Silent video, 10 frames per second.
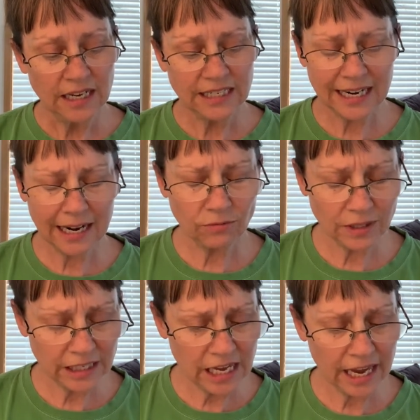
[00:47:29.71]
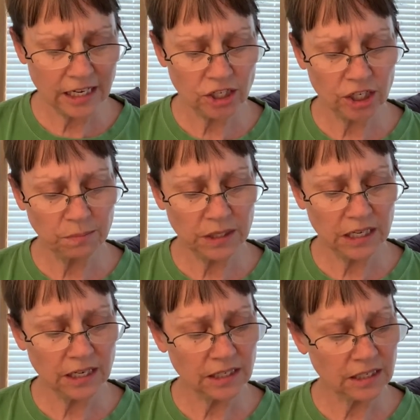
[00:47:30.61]
Did I really hate
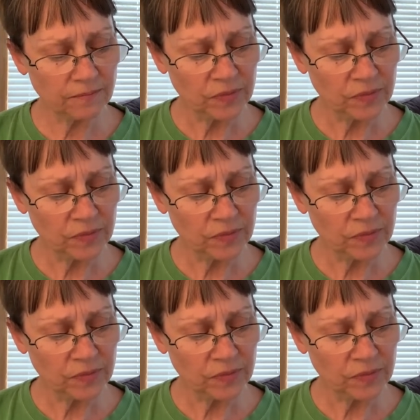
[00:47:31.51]
gypsies?